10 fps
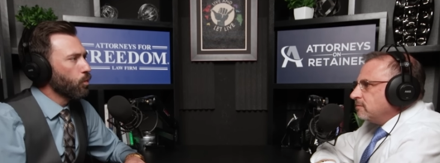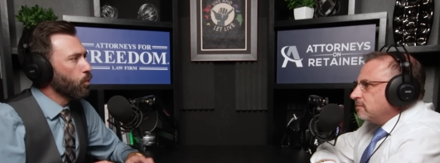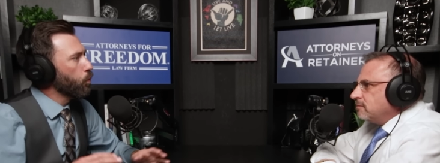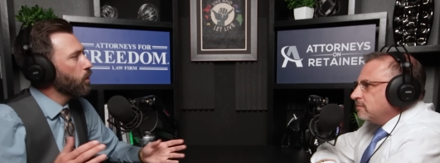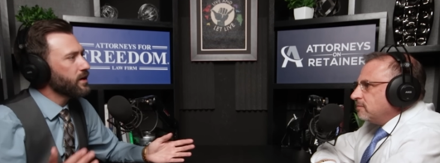
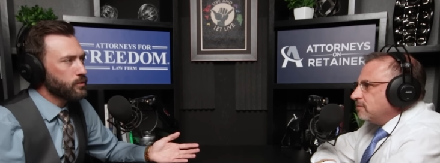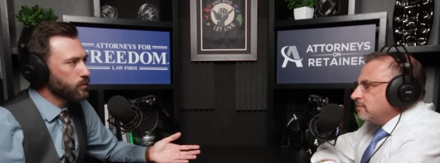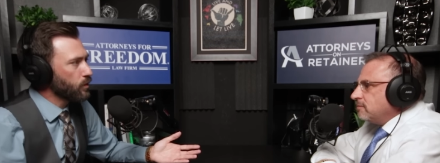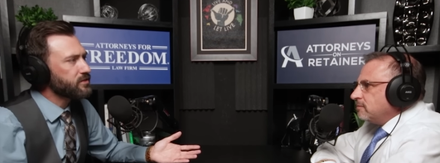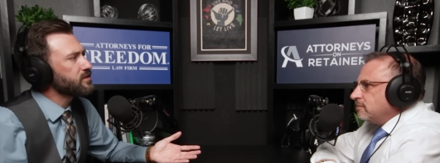
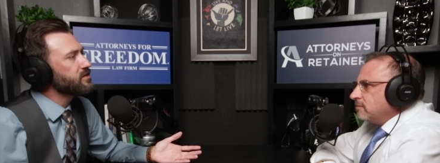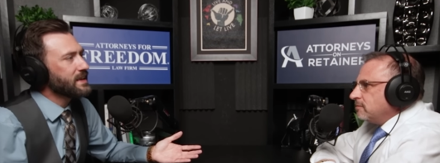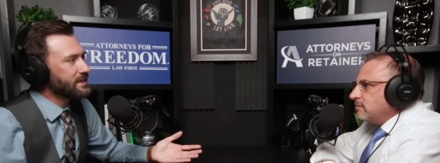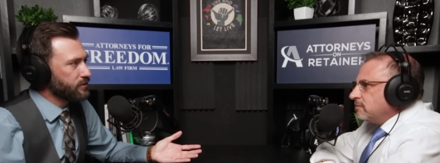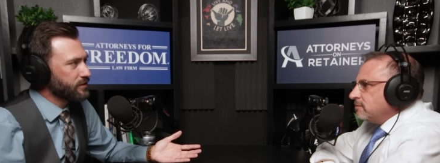Speaker 1: what's the
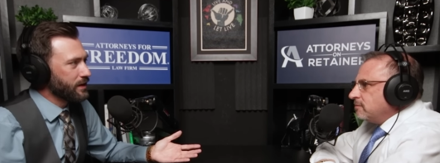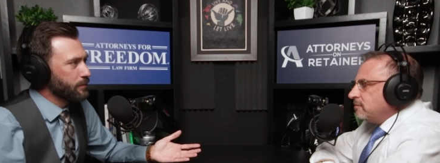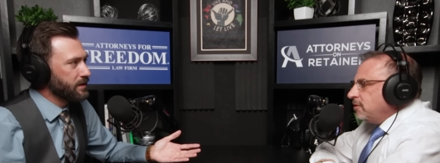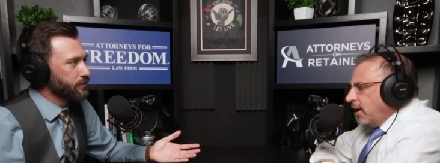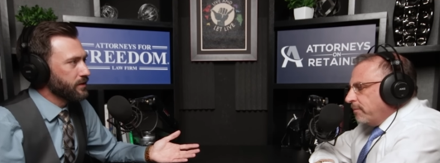sentence going
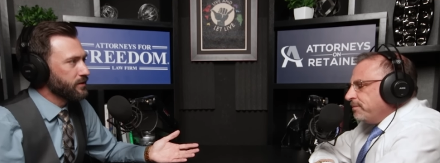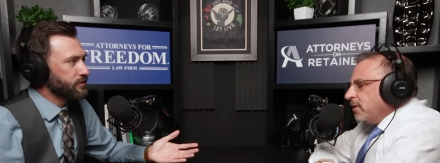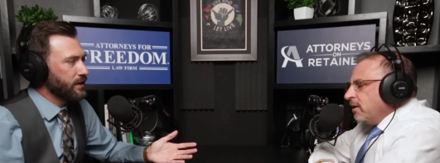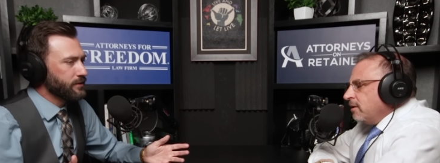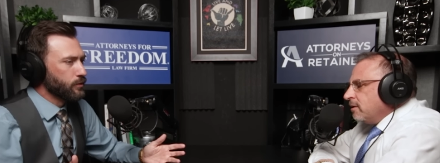to be for
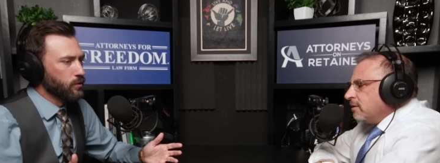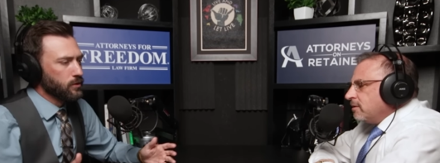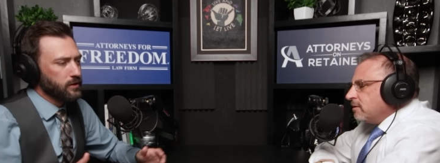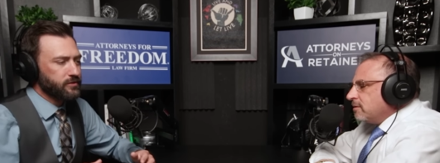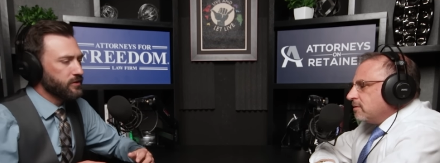this? And the
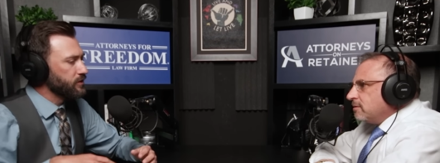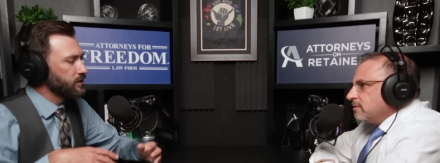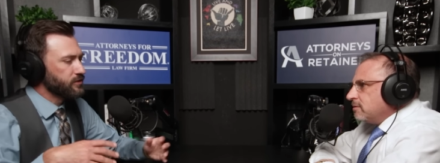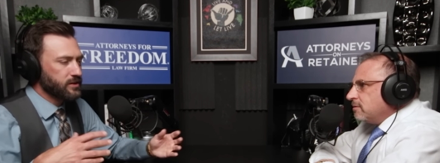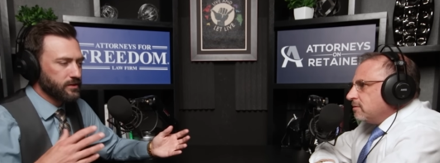rule is the
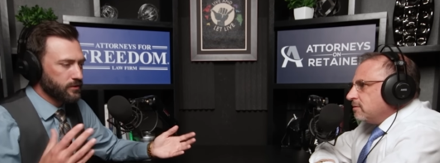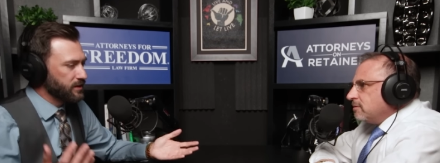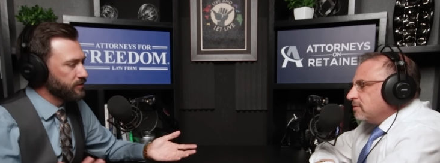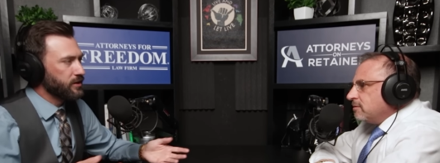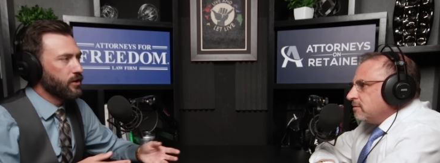judge can
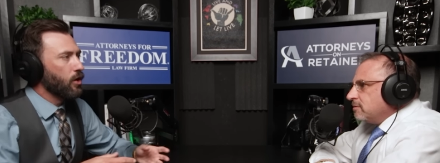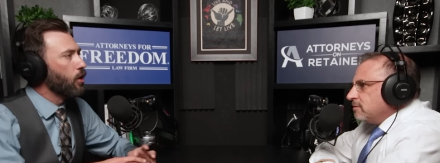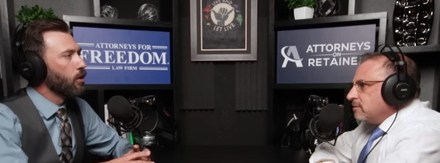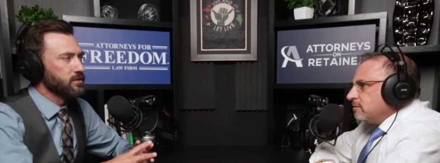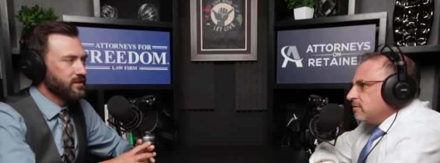consider
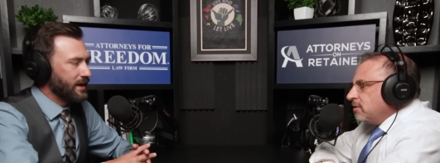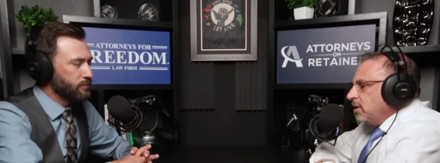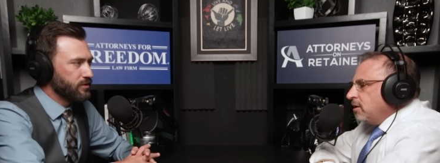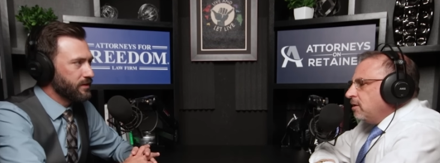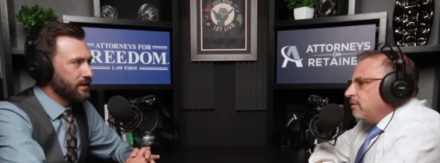all
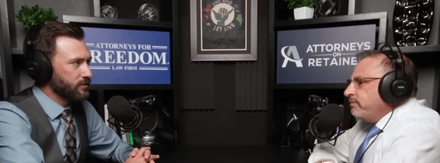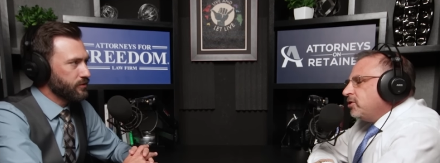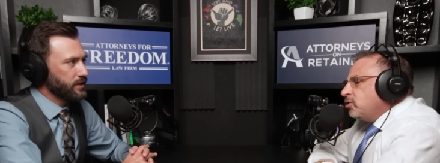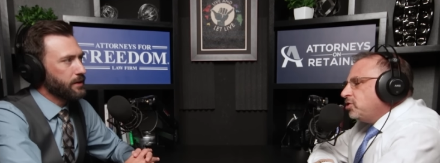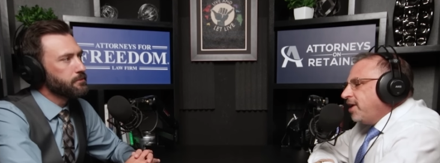types of
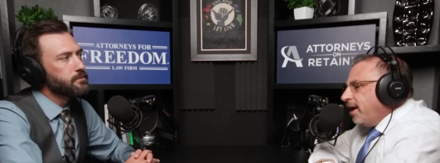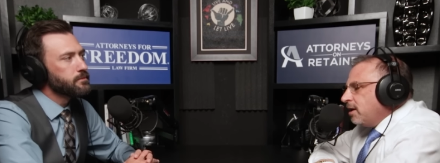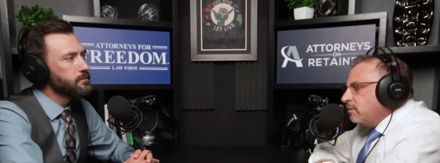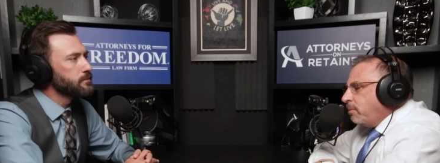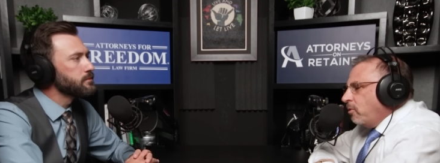things.
Speaker 2: So
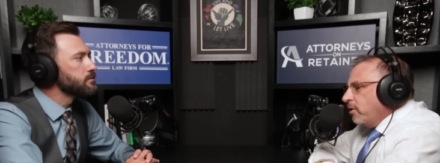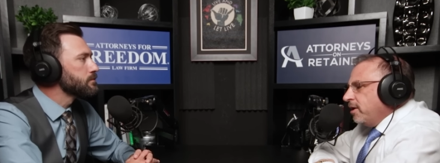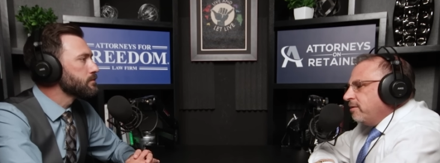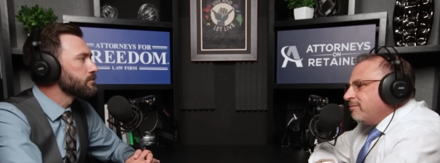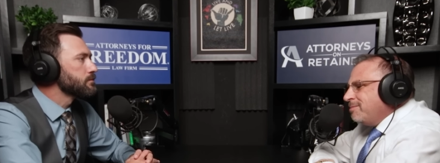second
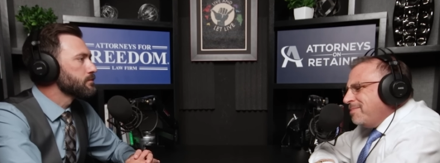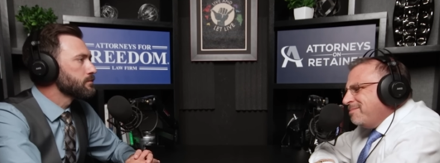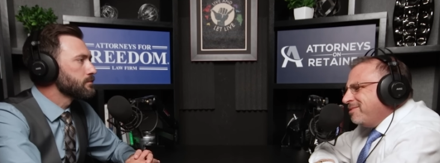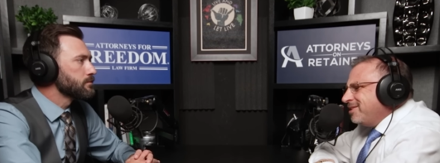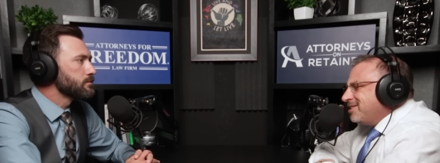point,
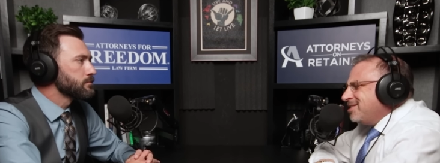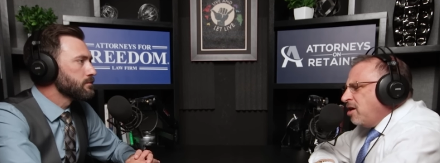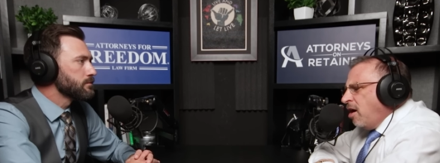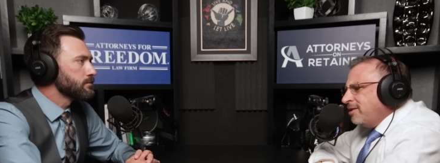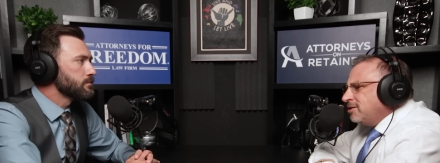remember, it's
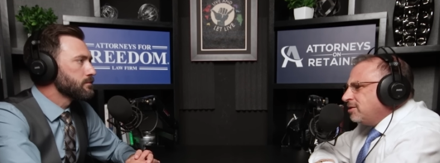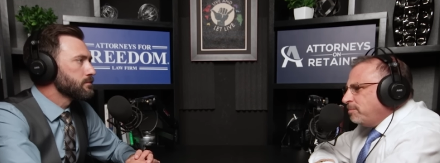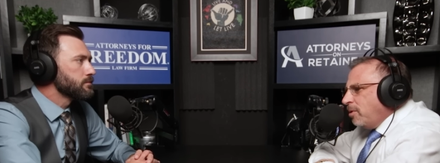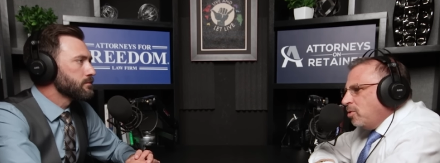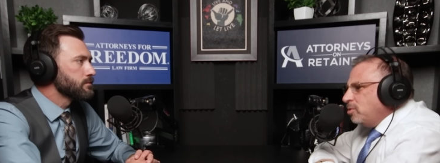not
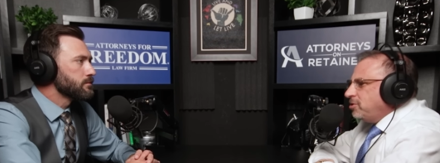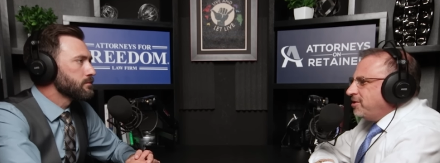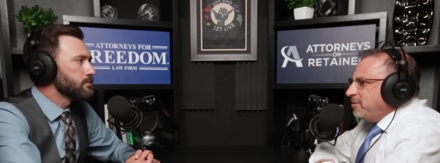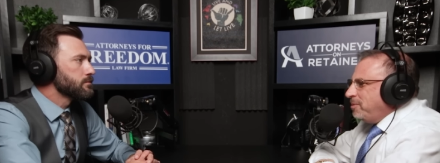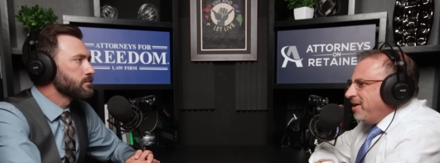
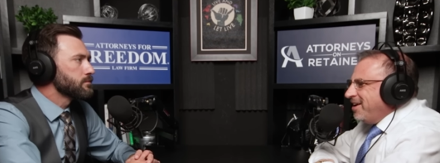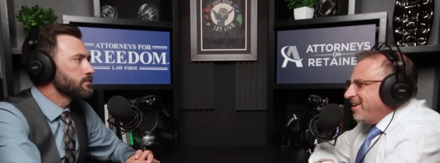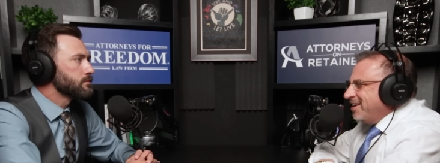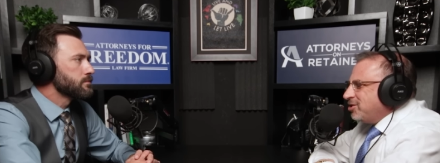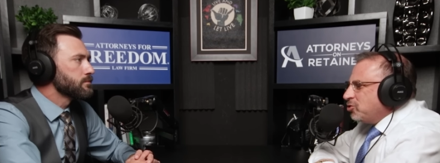supposed to
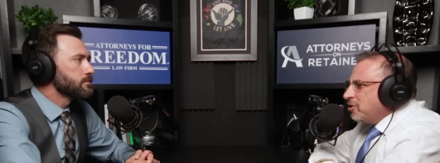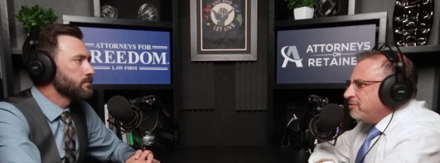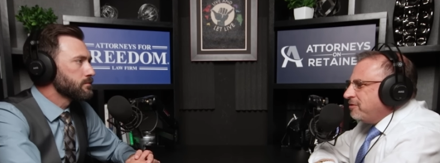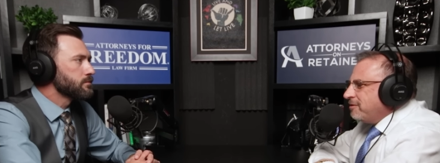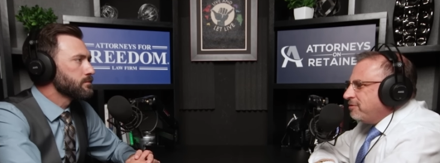be a sort
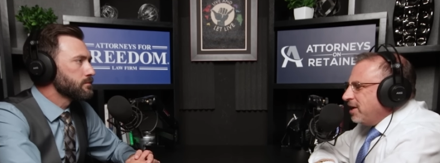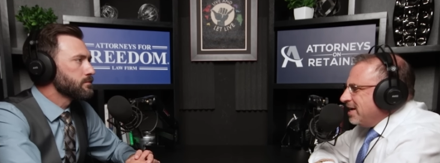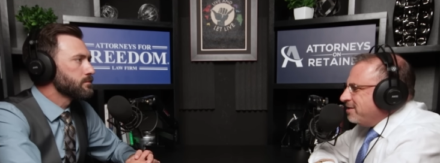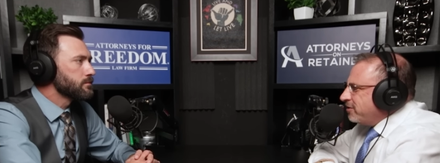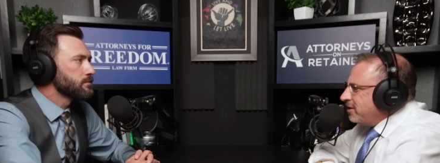of
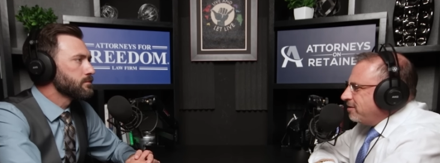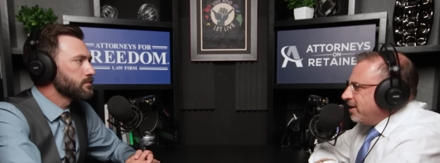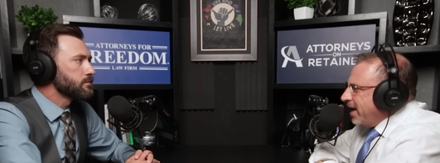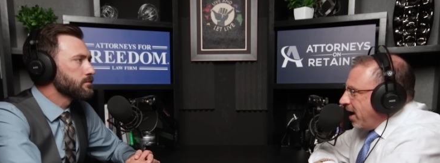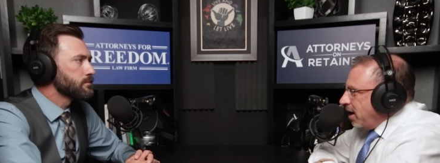even
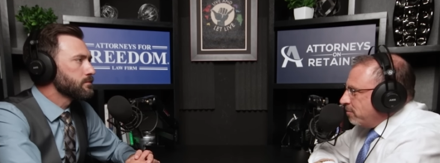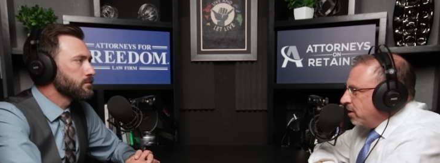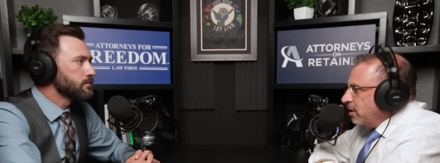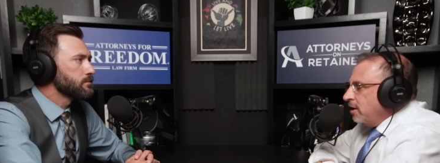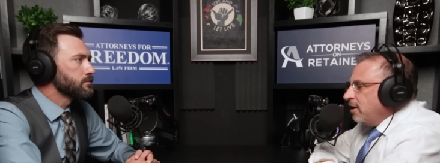game.